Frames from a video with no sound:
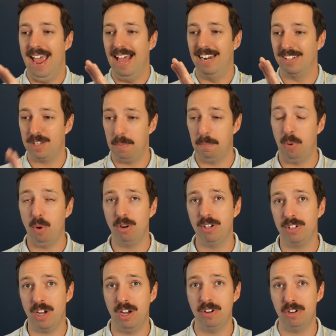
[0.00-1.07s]
And it's
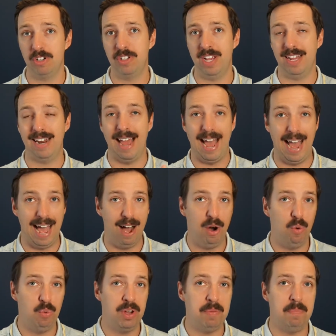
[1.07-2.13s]
important to understand
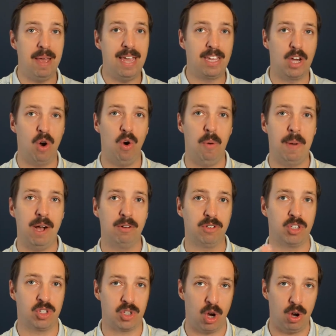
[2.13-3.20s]
how we may go about
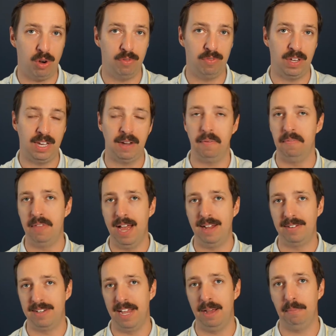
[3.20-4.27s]
solving
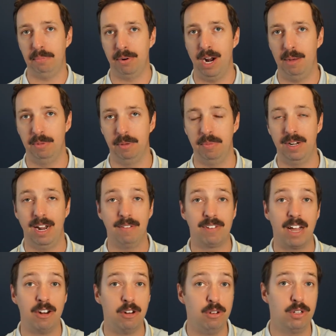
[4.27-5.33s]
that debt problem. And I've
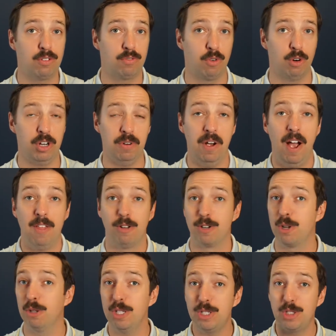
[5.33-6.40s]
got news for you. There's
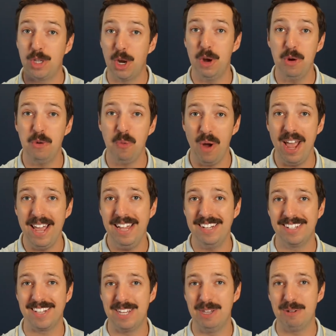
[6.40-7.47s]
only two
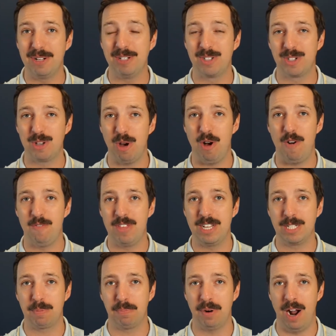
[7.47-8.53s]
ways that you can solve
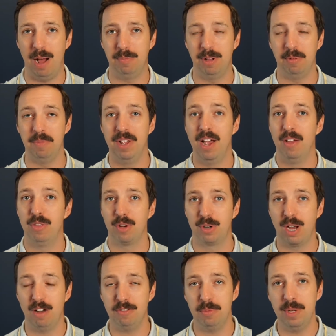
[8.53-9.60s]
this problem. The
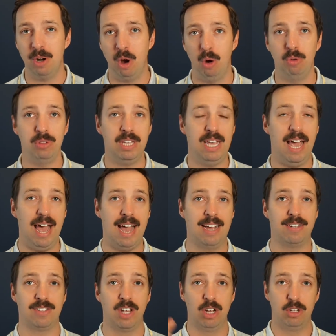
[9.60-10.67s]
government only
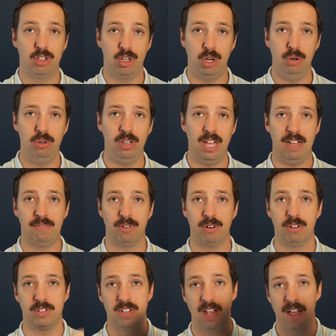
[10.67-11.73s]
has two
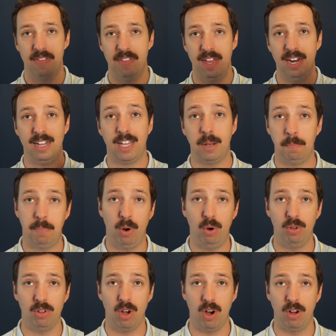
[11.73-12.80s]
levers that it can
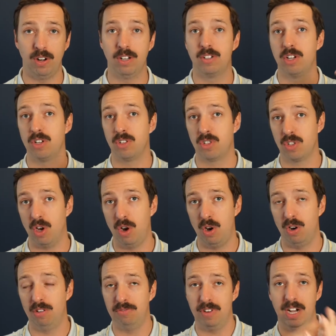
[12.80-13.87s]
pull on to
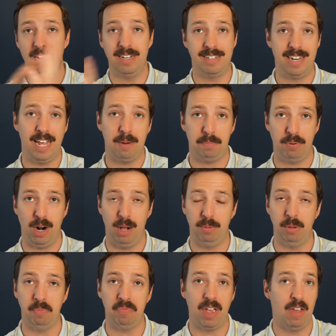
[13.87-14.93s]
solve a debt
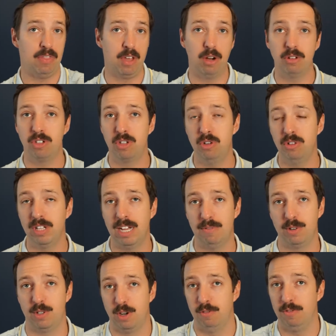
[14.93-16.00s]
problem. And those two
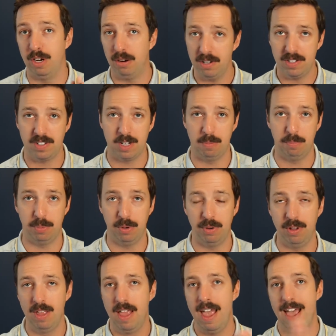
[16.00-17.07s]
levers are very
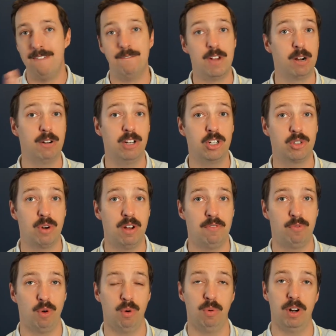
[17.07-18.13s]
simple and very
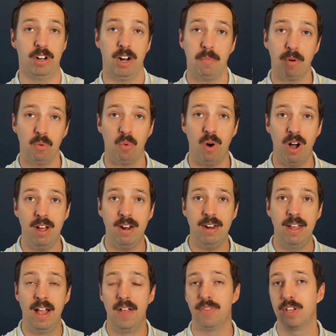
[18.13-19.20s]
straightforward. Number one,
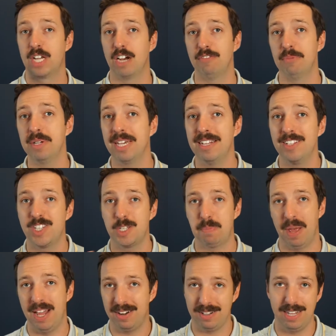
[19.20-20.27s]
the government can
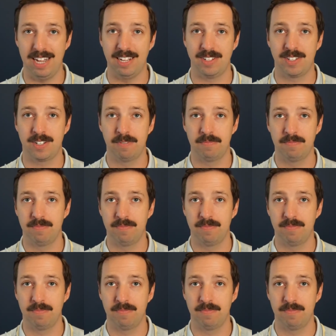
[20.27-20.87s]
spend less.